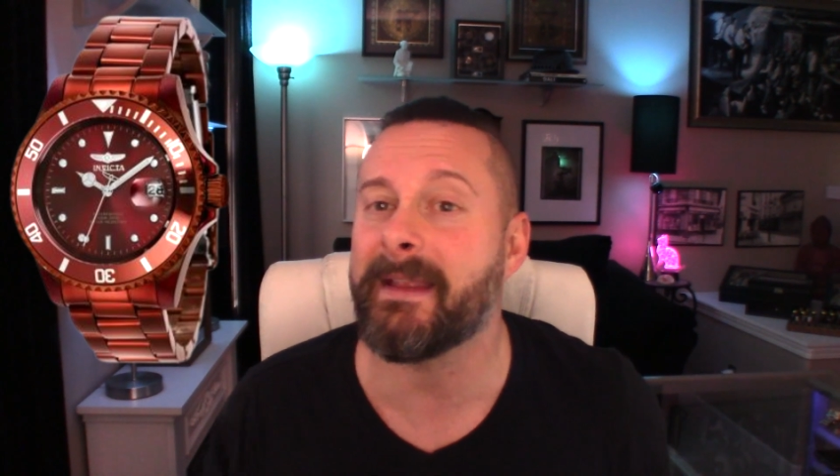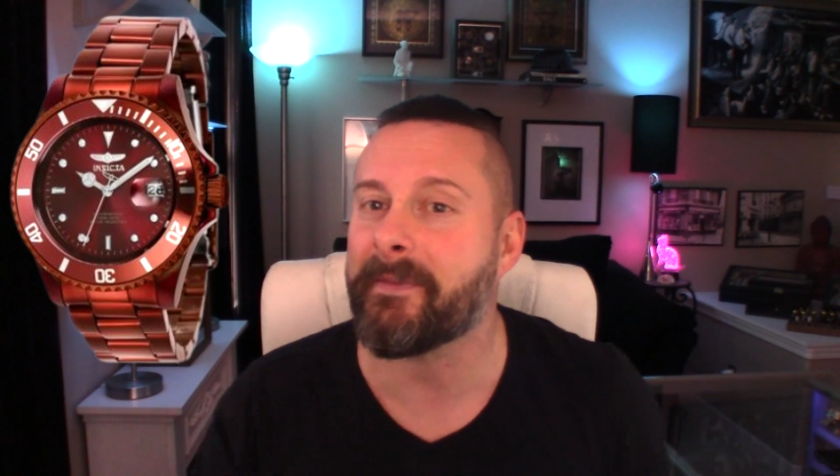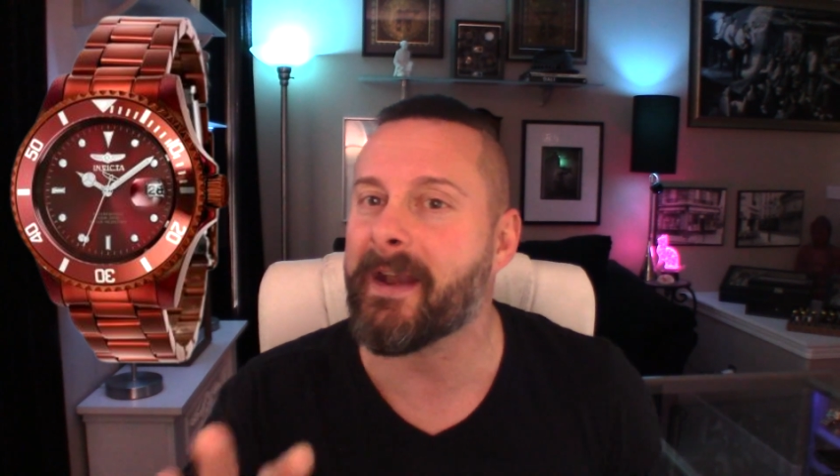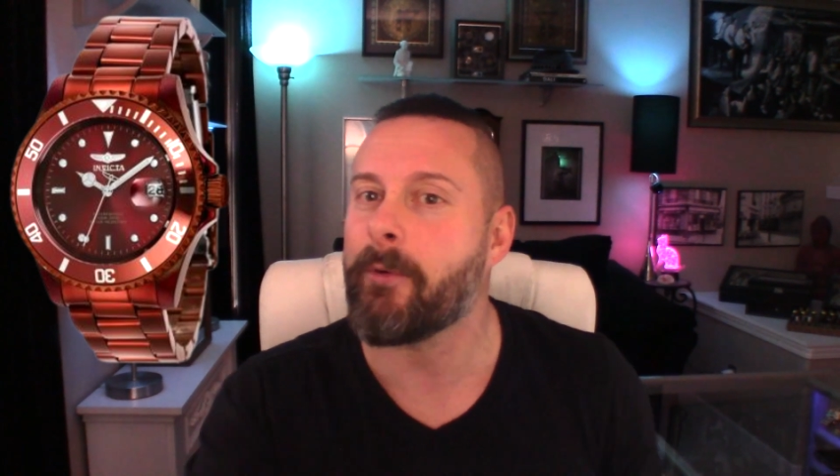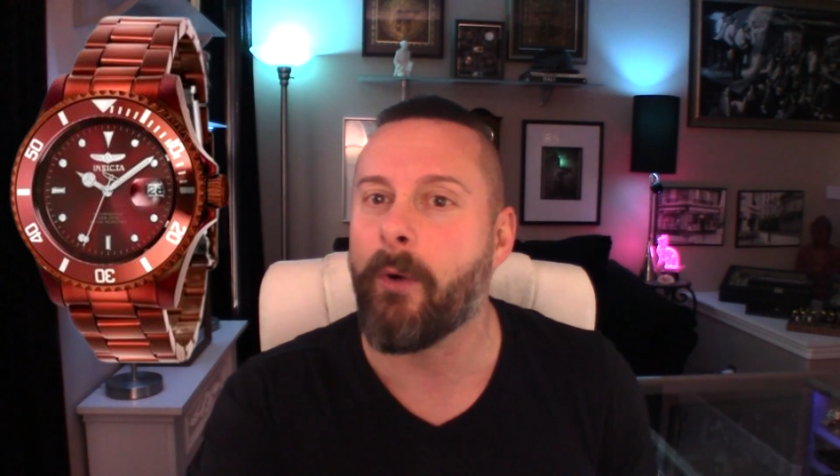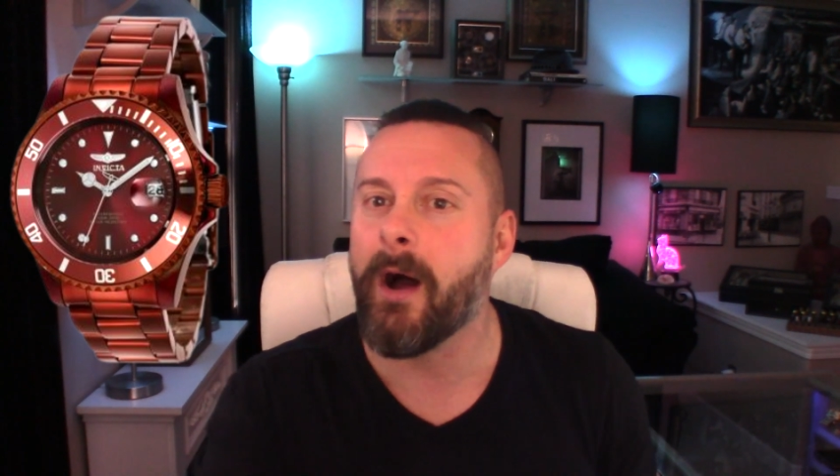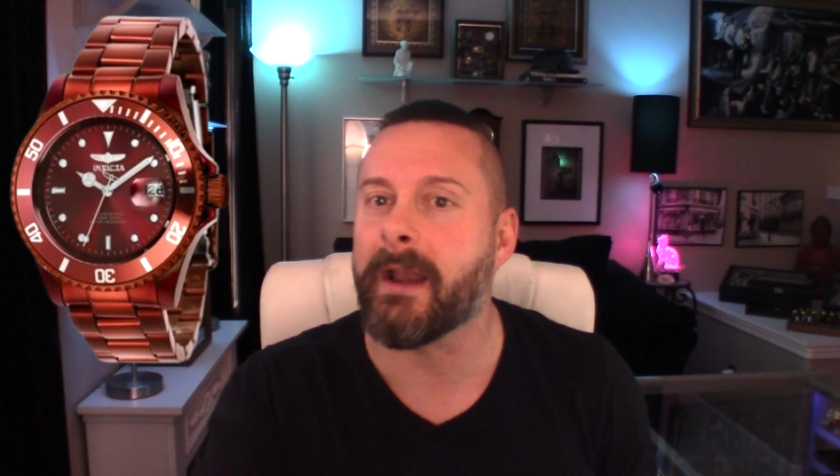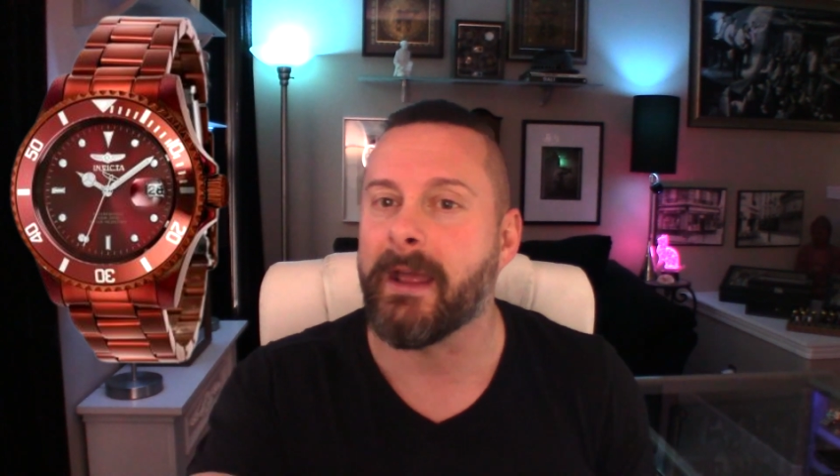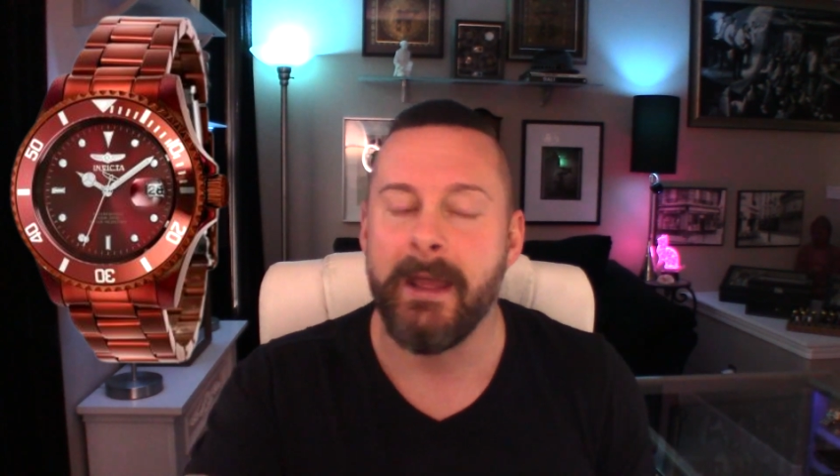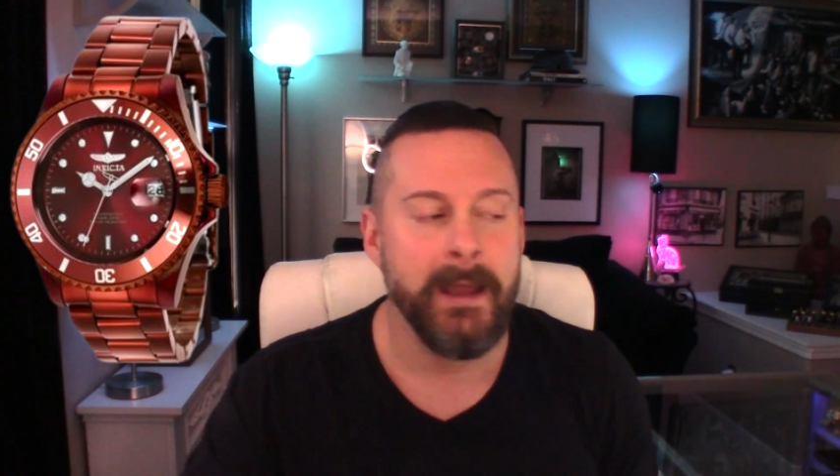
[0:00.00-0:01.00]
Not that I want
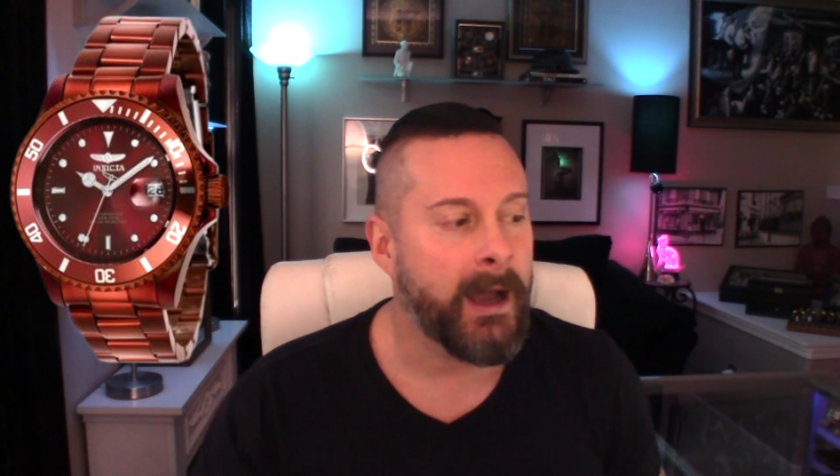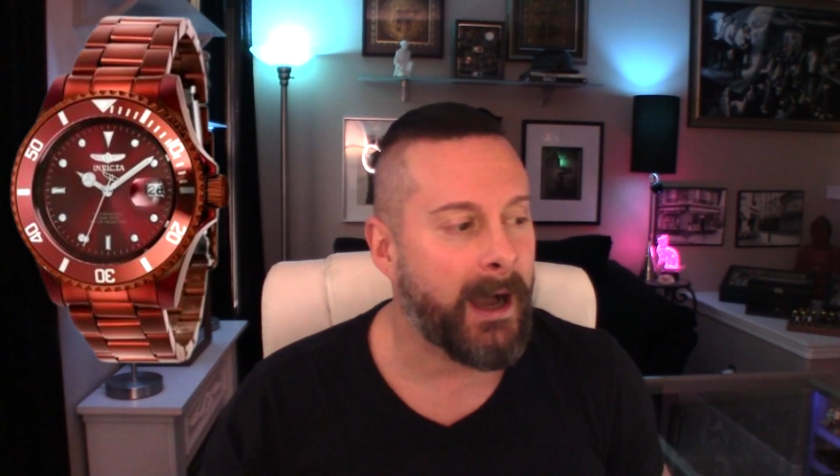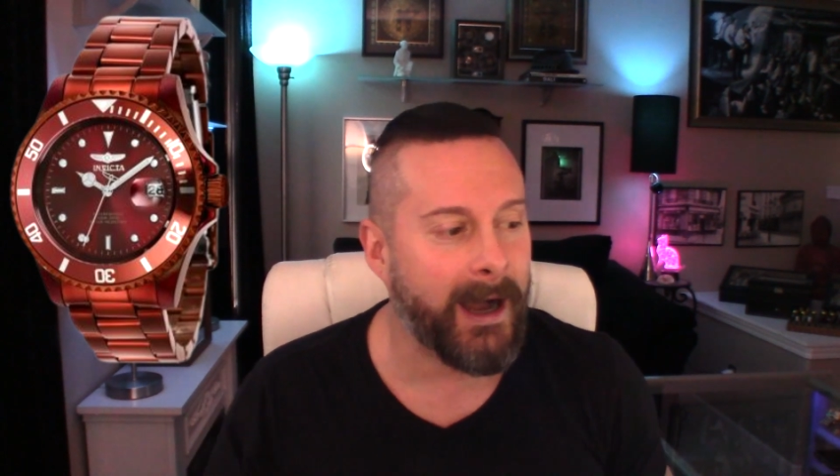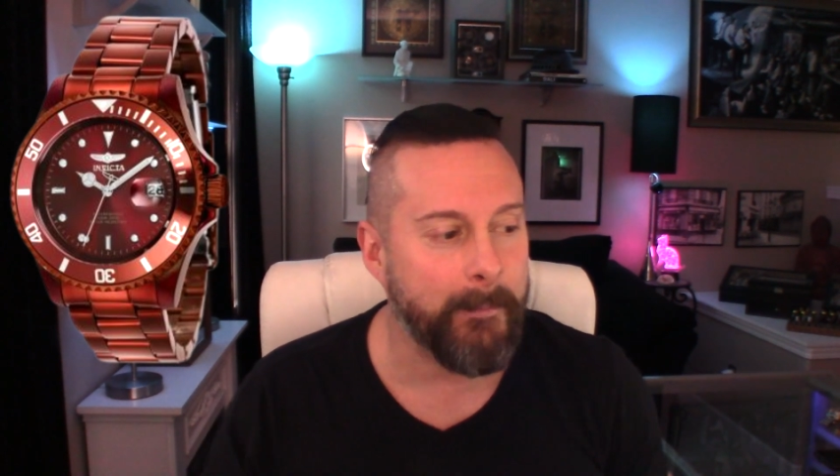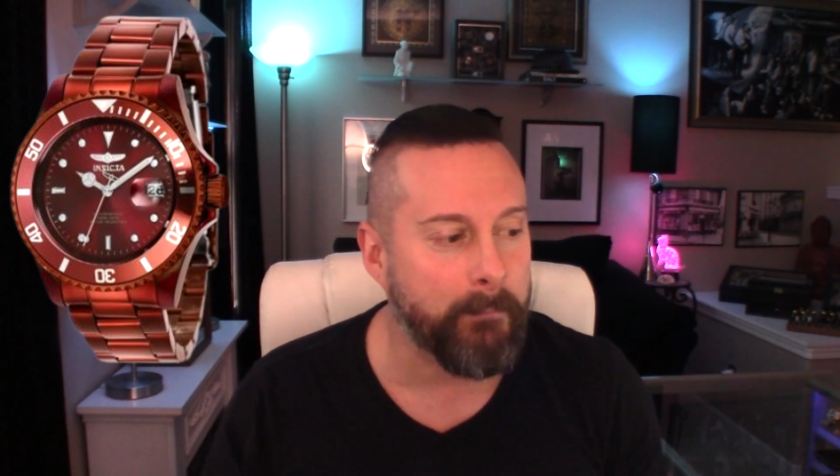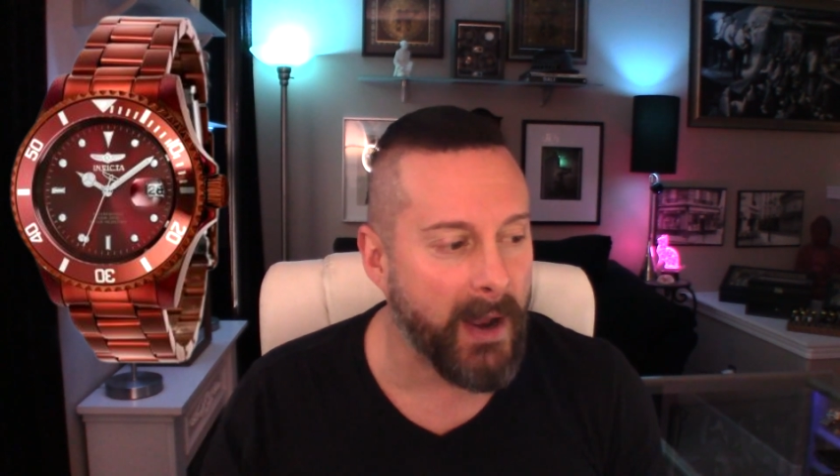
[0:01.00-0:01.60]
it, uh,